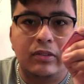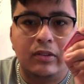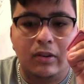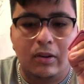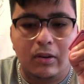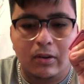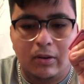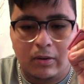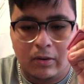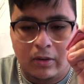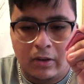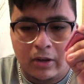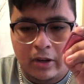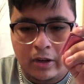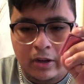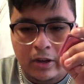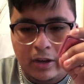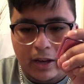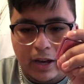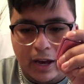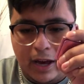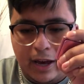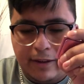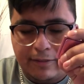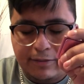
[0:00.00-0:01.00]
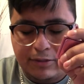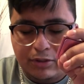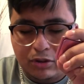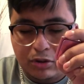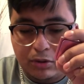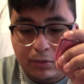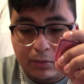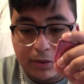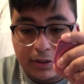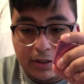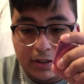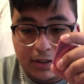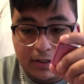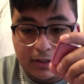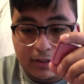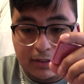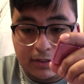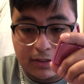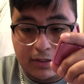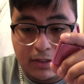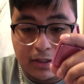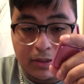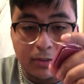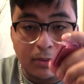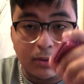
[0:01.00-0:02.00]
So I have two of
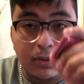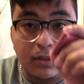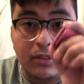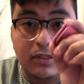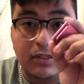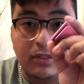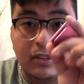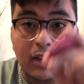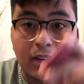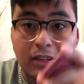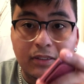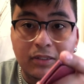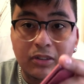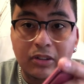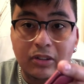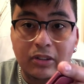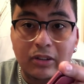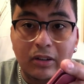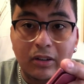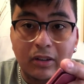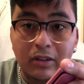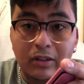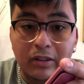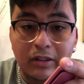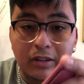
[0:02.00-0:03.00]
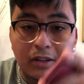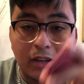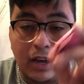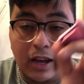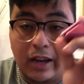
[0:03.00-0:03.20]
these. This one does not turn on.